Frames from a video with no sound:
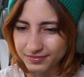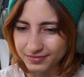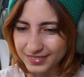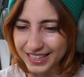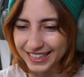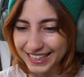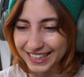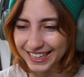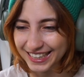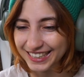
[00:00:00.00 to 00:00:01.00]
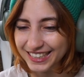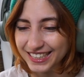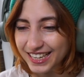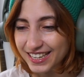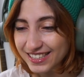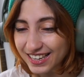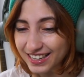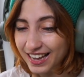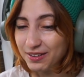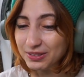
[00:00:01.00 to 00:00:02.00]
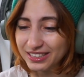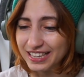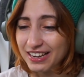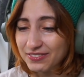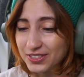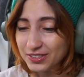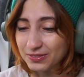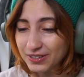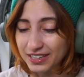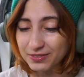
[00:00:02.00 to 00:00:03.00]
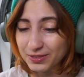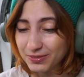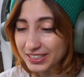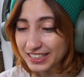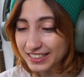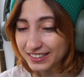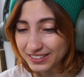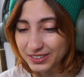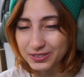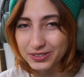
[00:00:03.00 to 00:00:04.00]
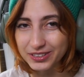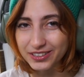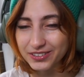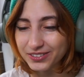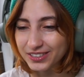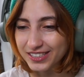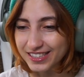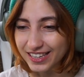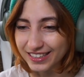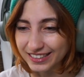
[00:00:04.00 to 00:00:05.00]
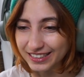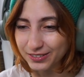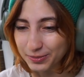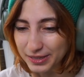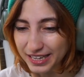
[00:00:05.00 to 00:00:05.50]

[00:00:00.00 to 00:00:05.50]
He's like, I wouldn't have to. I wouldn't want to kill you, you know, because Ging would be